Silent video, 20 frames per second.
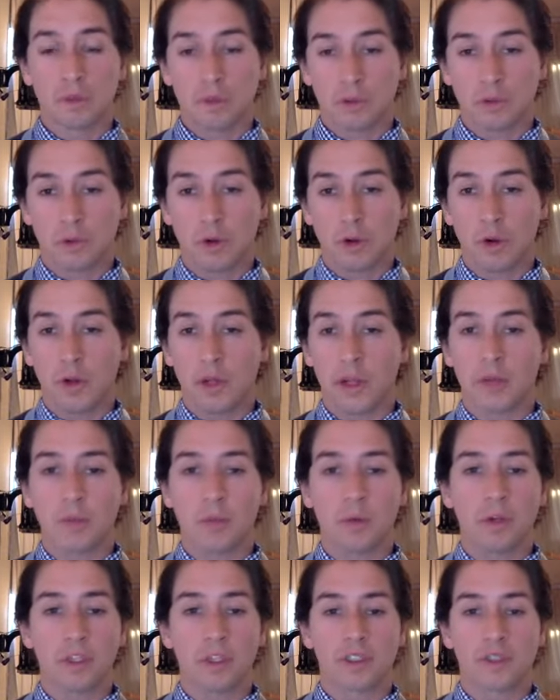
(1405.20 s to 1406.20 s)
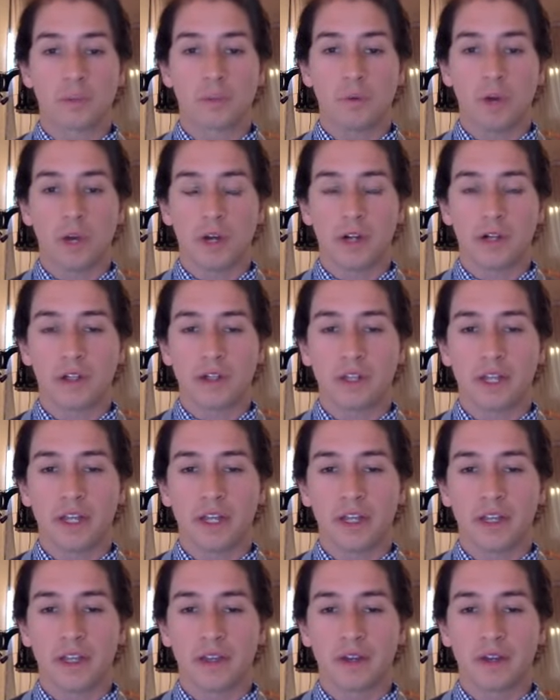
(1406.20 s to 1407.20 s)
growing, what's the water
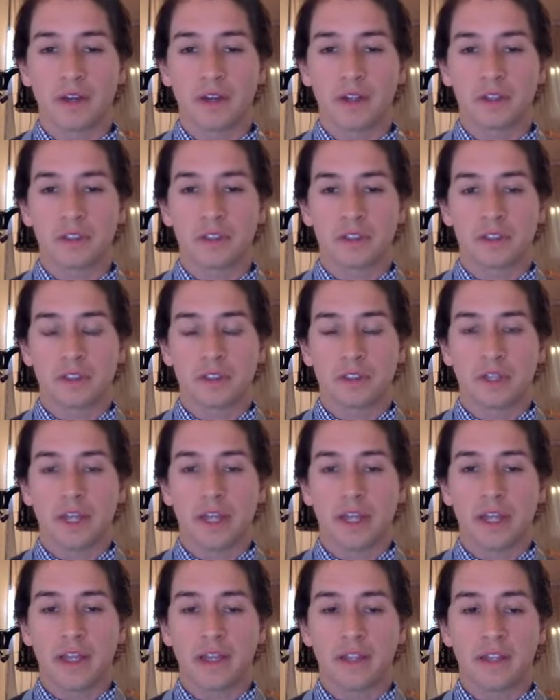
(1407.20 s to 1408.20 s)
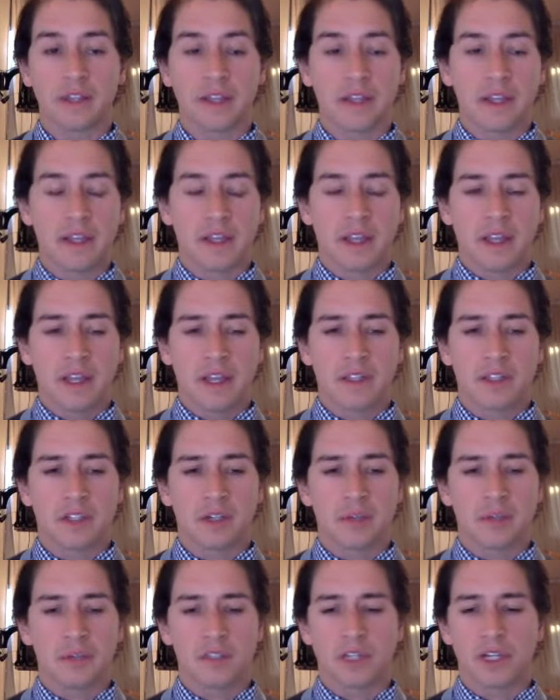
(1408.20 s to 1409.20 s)
like, is and in
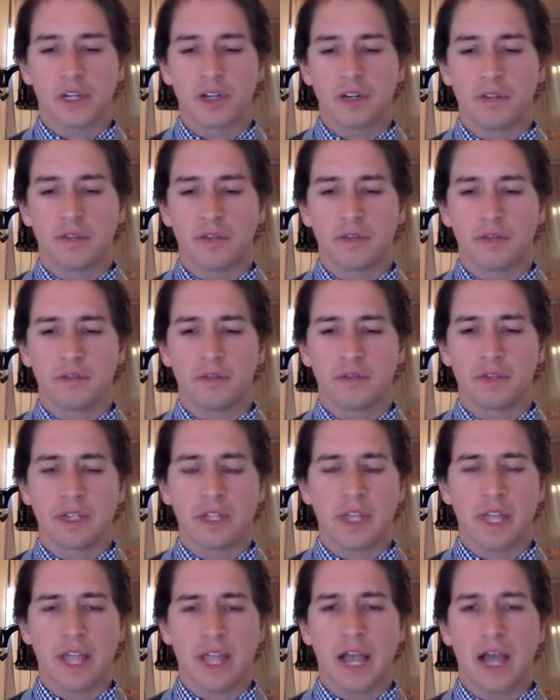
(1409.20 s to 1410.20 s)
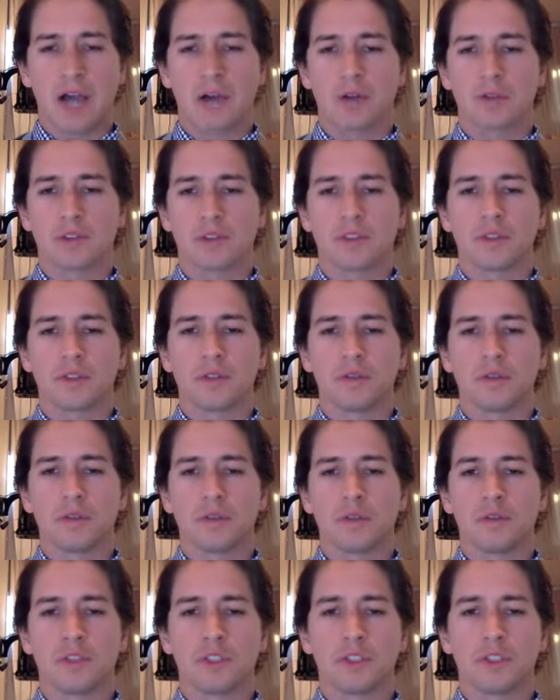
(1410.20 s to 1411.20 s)
terms of how
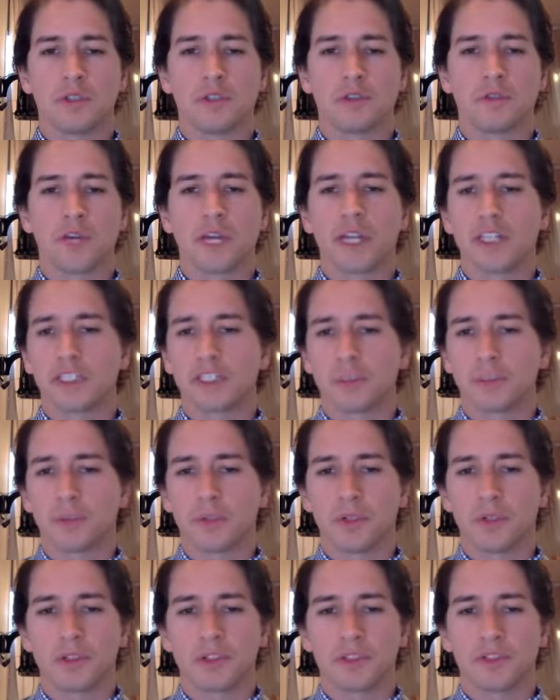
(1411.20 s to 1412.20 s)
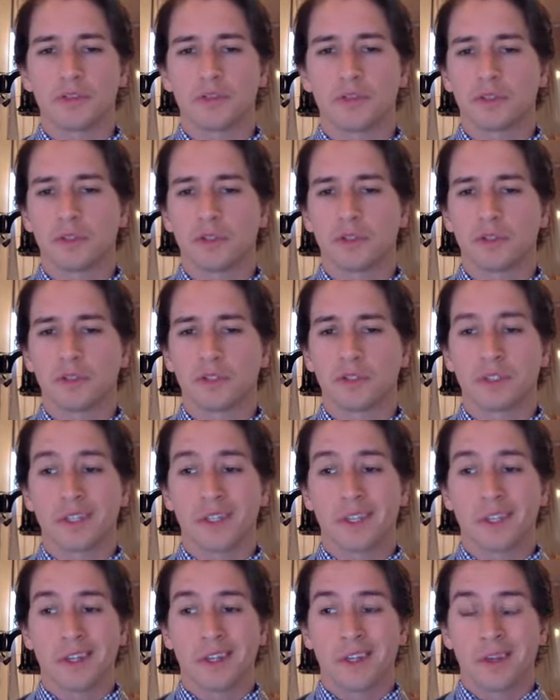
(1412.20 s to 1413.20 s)
to choose vegetables and fruits,
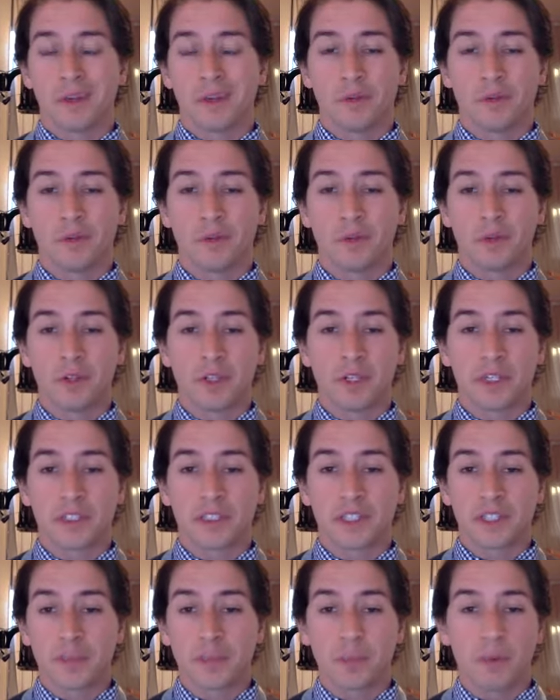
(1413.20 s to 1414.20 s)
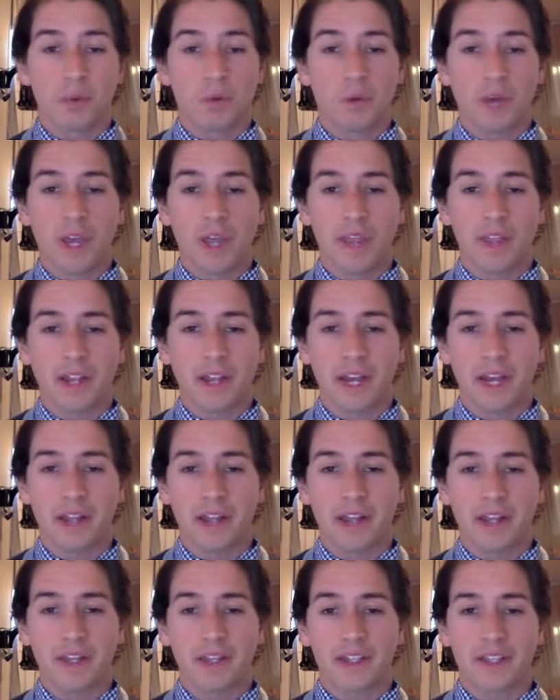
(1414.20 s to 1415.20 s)
really a simple way that I
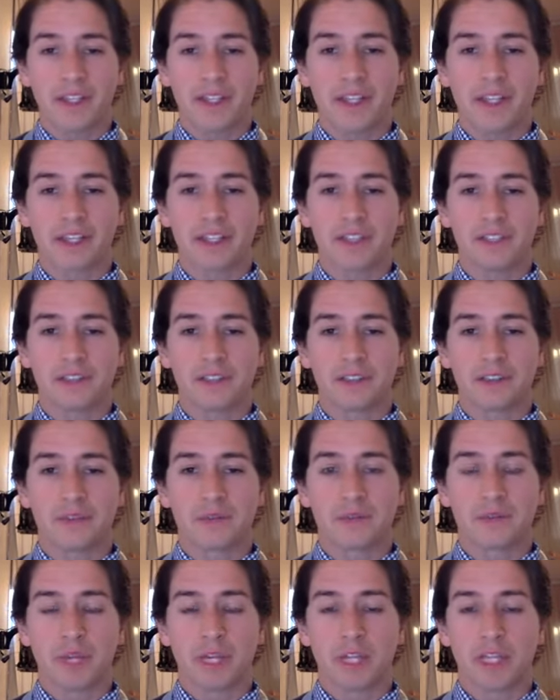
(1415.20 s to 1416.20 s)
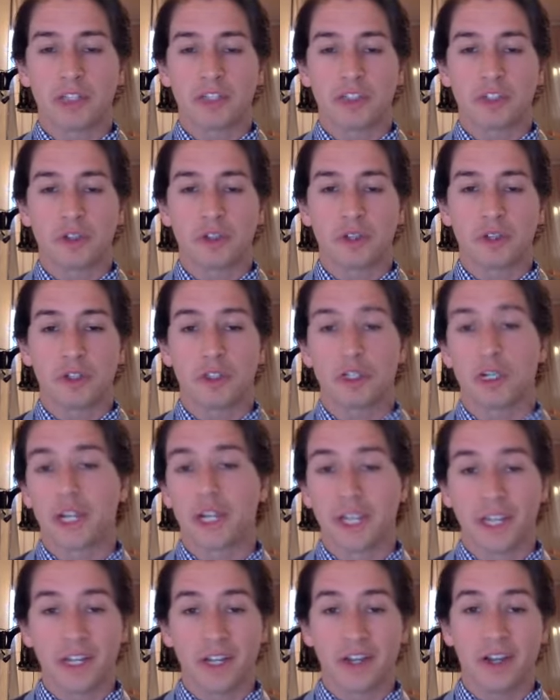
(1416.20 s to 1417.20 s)
like is making sure that you try
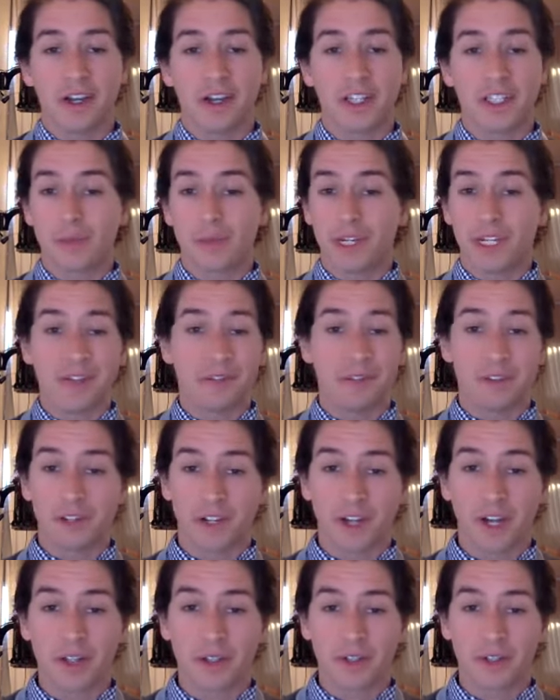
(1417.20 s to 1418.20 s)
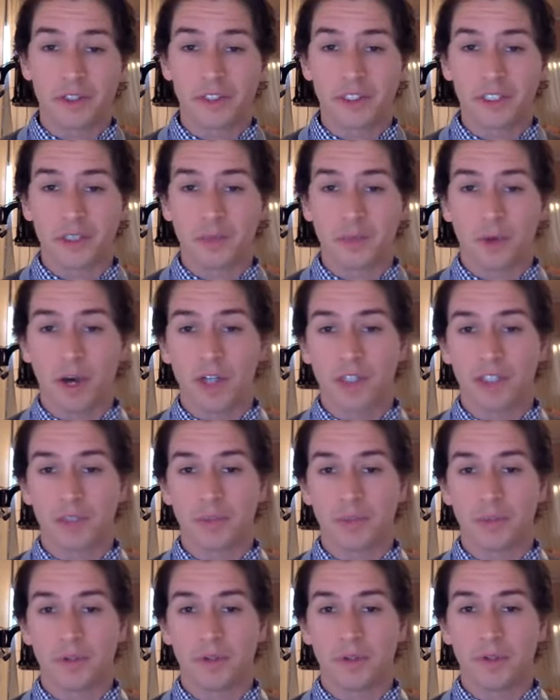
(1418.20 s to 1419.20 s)
and get as many different colors as
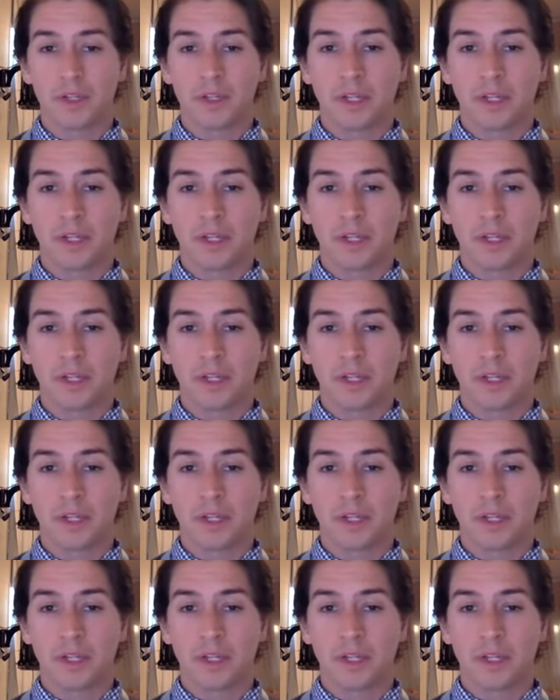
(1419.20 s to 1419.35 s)
possible